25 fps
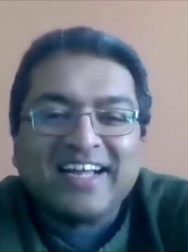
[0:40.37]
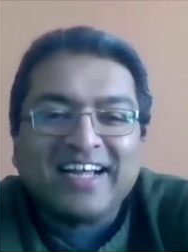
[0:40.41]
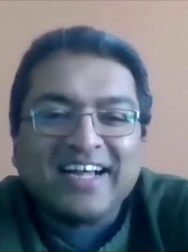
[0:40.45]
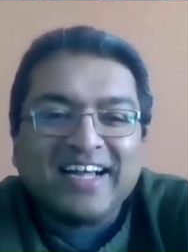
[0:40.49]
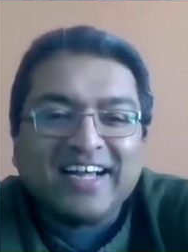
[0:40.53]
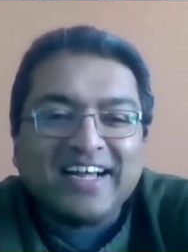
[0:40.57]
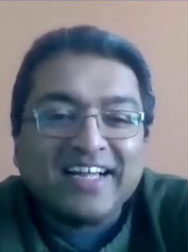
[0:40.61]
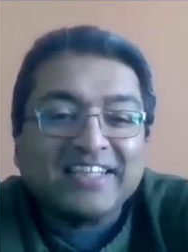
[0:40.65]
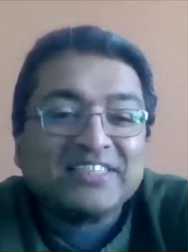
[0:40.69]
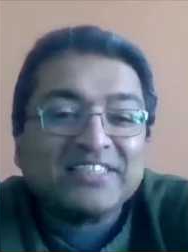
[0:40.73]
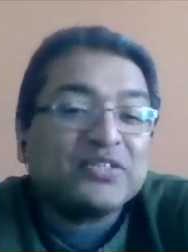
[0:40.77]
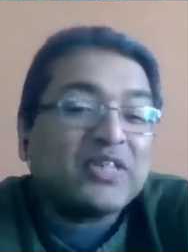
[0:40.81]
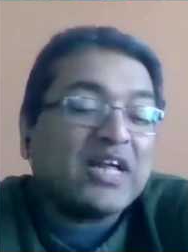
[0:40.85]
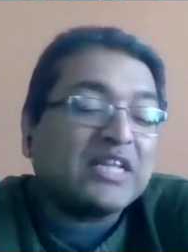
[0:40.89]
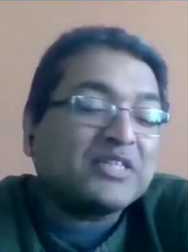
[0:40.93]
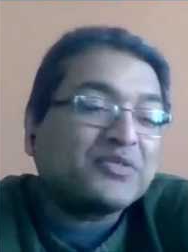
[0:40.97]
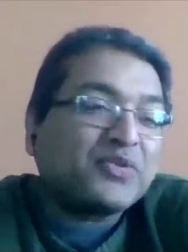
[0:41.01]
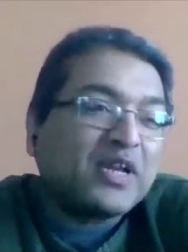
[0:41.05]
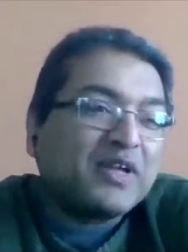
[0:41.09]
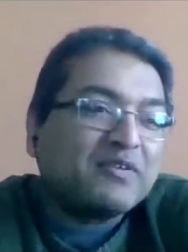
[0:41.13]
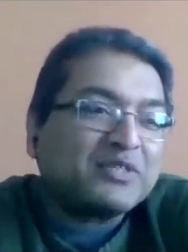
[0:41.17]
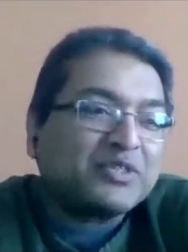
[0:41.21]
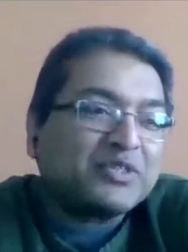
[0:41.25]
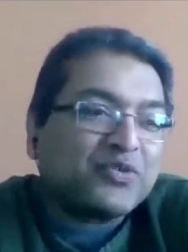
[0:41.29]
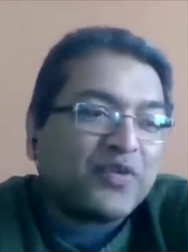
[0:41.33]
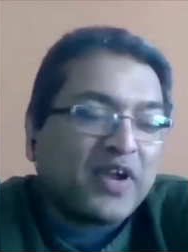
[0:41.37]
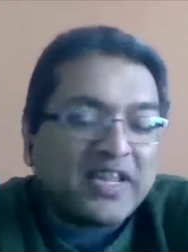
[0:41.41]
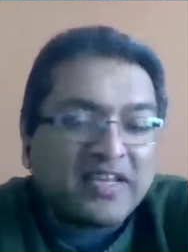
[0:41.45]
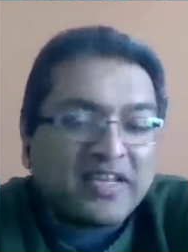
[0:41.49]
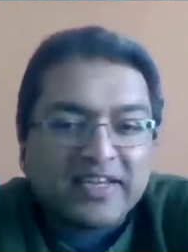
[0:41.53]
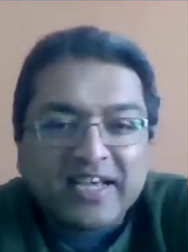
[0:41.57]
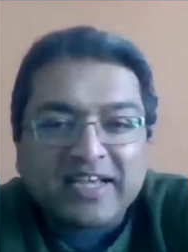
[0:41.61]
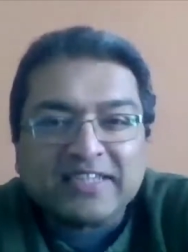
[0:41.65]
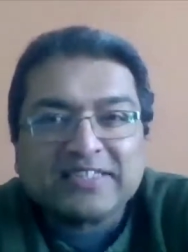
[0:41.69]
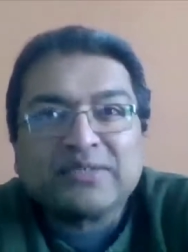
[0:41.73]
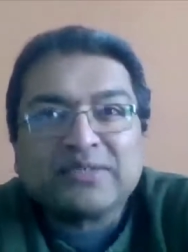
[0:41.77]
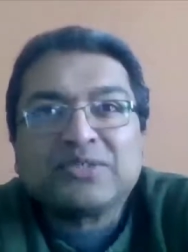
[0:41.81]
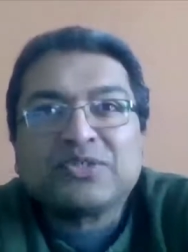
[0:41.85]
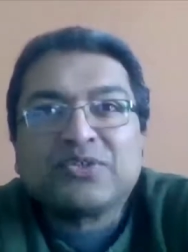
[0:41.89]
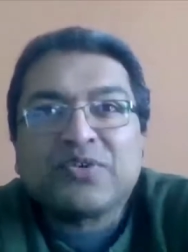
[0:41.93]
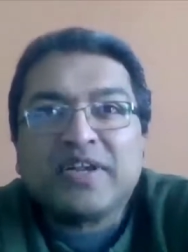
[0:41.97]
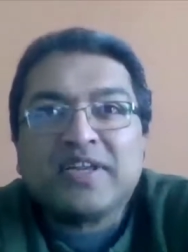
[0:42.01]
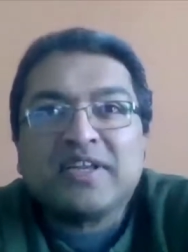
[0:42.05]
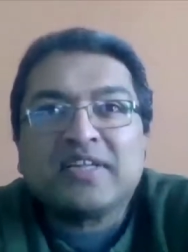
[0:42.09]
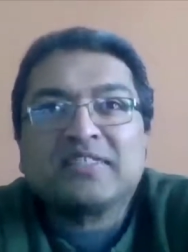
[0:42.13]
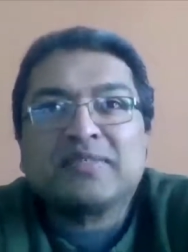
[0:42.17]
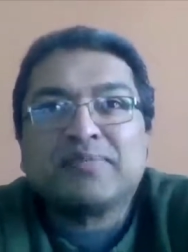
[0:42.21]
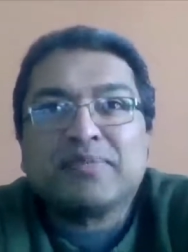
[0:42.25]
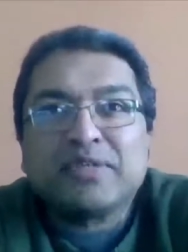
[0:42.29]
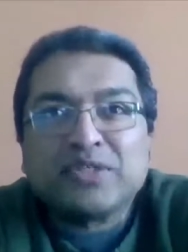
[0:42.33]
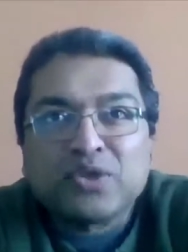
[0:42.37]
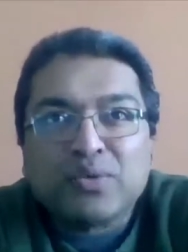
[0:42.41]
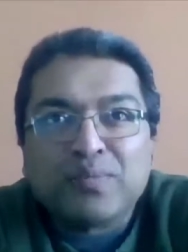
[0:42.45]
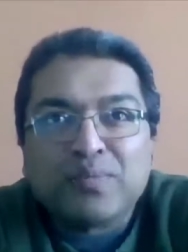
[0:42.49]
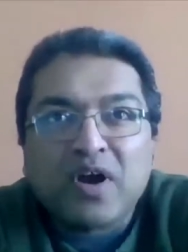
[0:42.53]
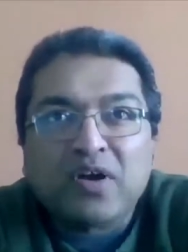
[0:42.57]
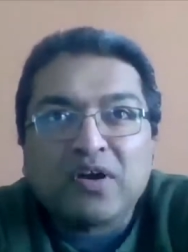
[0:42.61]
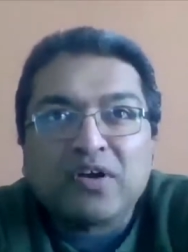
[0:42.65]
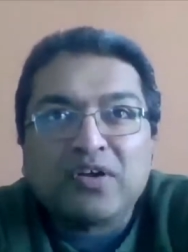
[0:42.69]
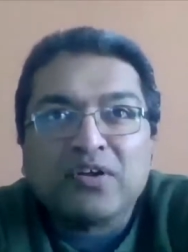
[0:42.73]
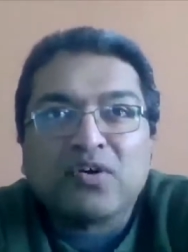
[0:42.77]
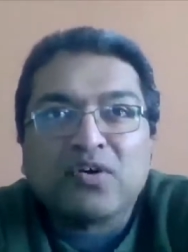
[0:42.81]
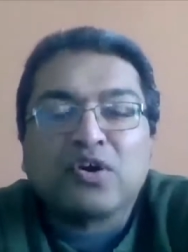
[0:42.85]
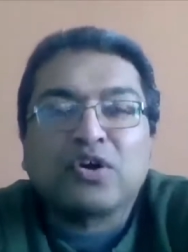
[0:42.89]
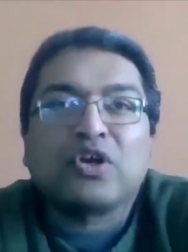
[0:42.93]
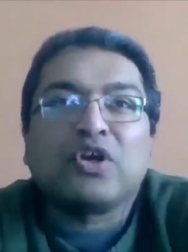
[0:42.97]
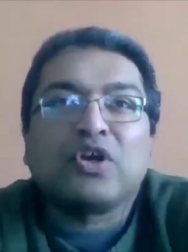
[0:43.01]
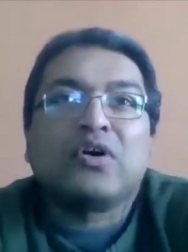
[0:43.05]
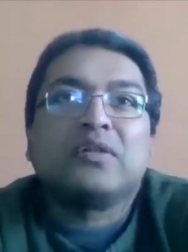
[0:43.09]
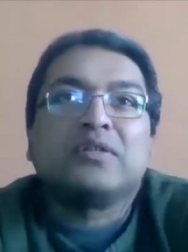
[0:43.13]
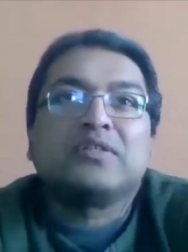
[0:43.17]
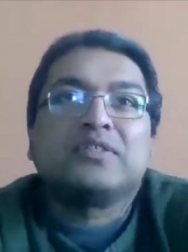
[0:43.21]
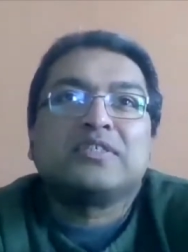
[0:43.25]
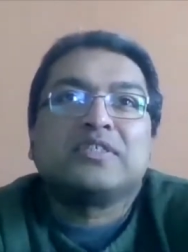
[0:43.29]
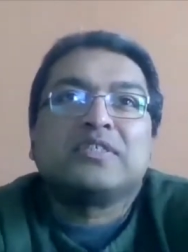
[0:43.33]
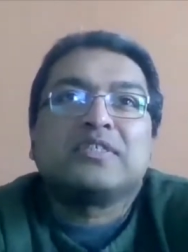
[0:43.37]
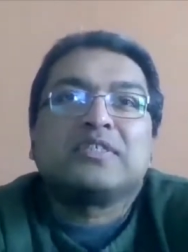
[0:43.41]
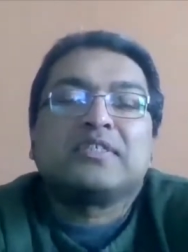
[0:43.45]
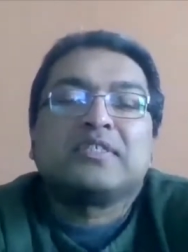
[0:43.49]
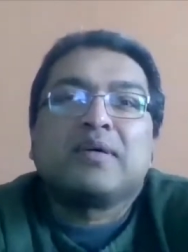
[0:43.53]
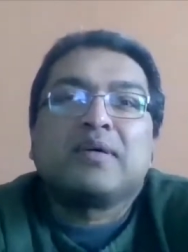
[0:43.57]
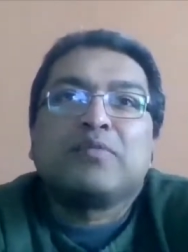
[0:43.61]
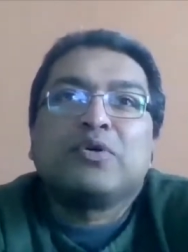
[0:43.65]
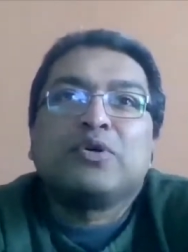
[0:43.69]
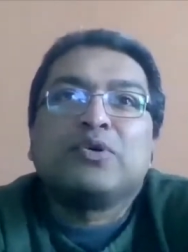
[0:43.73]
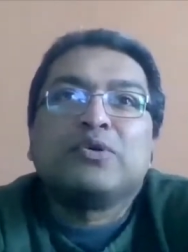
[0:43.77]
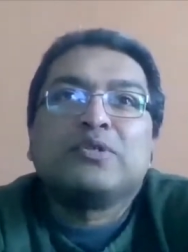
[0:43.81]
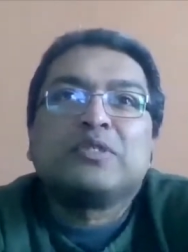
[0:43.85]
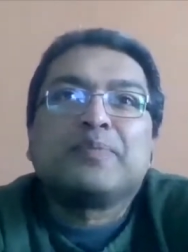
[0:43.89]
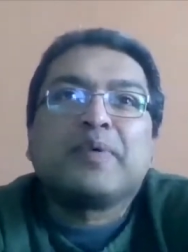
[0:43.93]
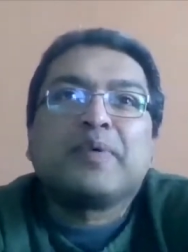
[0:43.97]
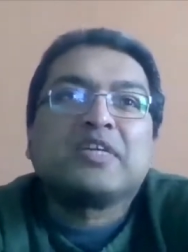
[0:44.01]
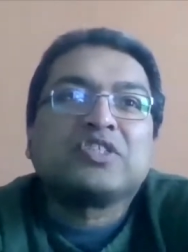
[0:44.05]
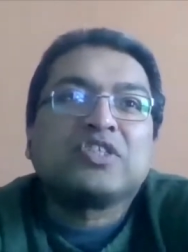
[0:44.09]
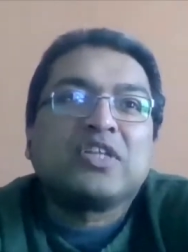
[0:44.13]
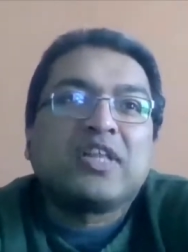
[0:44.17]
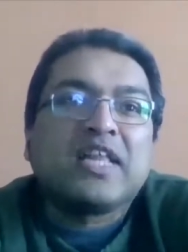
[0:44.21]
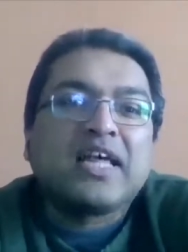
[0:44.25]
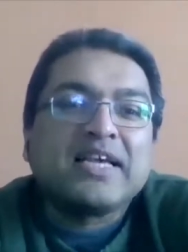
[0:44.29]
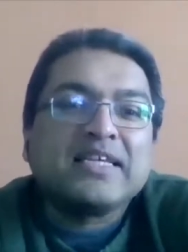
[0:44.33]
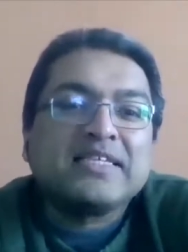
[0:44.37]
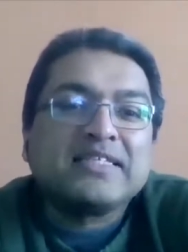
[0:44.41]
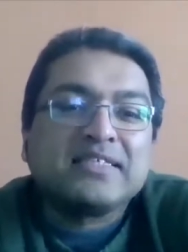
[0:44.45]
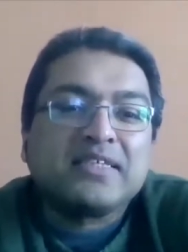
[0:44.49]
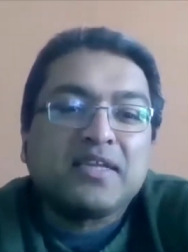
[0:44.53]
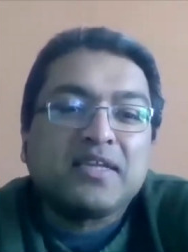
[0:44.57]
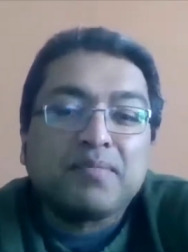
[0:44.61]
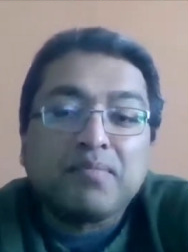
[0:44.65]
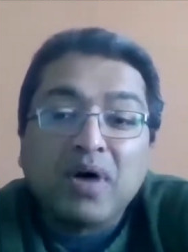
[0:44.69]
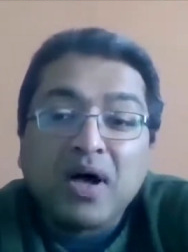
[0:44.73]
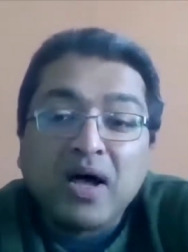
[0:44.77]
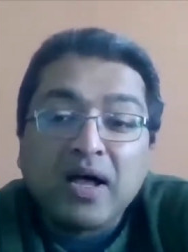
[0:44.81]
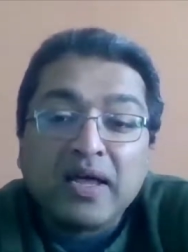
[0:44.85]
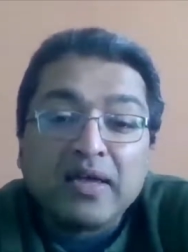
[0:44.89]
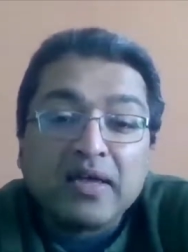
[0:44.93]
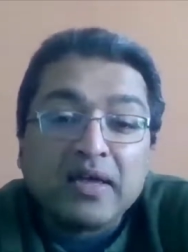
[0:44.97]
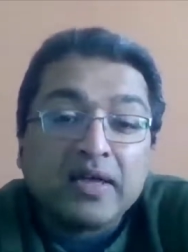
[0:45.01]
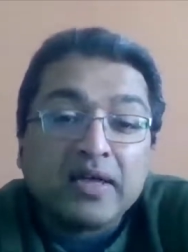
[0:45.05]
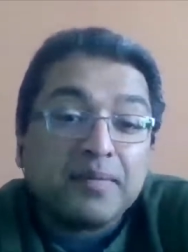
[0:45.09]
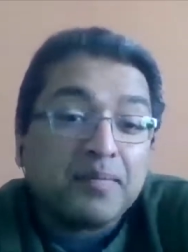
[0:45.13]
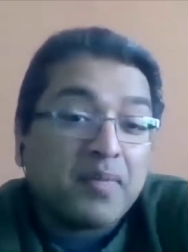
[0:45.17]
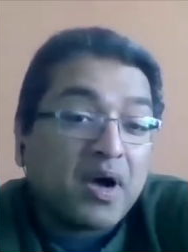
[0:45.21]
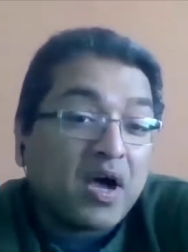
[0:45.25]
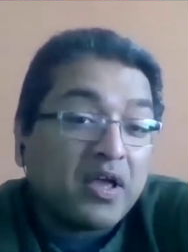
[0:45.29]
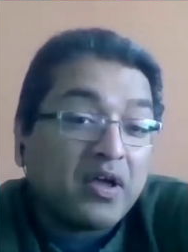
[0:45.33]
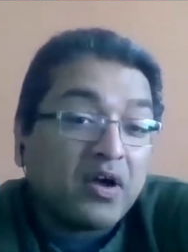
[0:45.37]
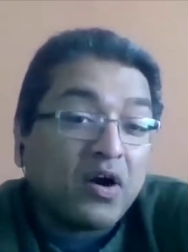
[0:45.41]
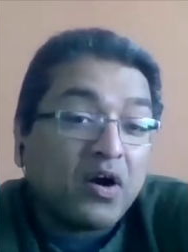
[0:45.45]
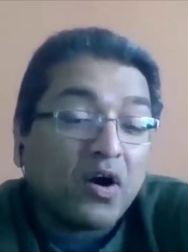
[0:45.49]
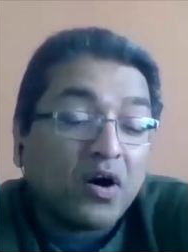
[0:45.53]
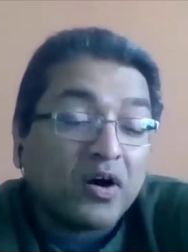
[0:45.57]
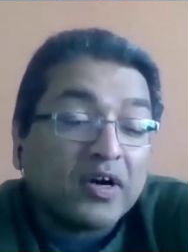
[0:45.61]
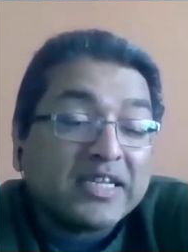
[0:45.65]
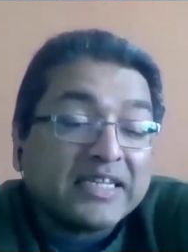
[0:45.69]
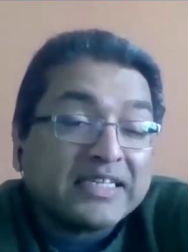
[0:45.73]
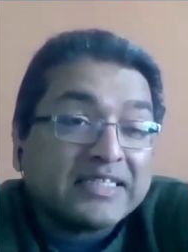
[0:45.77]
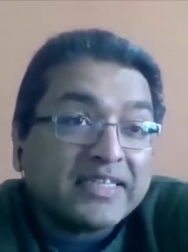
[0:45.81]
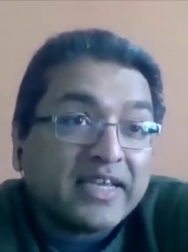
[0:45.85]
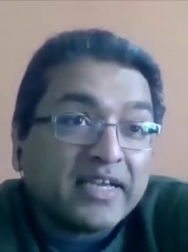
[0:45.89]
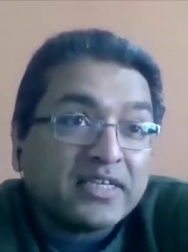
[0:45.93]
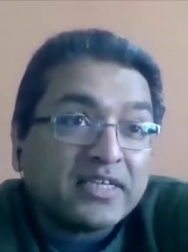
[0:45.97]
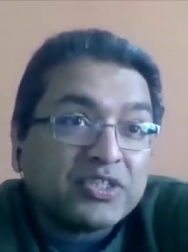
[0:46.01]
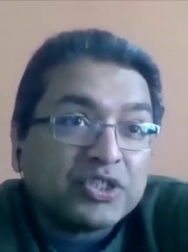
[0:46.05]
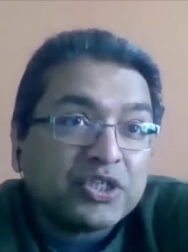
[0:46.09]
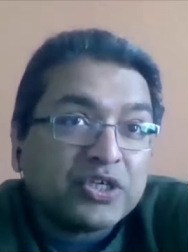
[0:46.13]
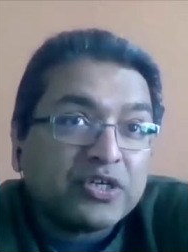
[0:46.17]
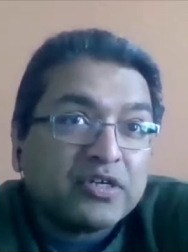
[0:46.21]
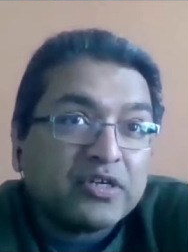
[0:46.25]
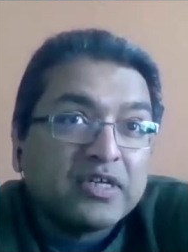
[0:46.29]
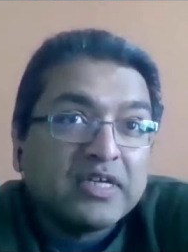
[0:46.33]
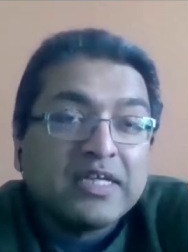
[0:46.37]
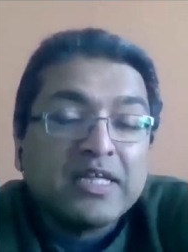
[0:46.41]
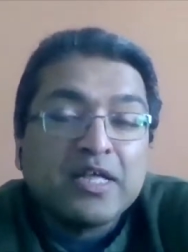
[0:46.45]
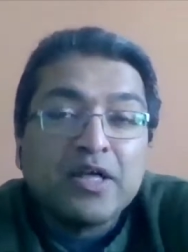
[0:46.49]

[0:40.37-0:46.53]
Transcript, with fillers: Uh, and so that's what I was trained as. I was trained as a Mesoamerican archaeologist, someone who specialized in Maya and Maya architecture.